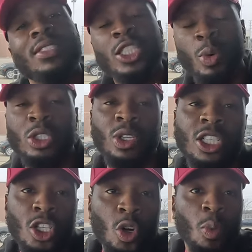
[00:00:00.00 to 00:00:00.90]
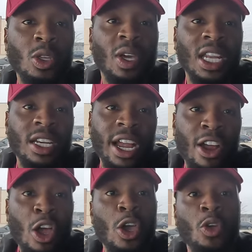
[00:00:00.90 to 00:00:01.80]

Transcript: This is what you need to do. When you get in there,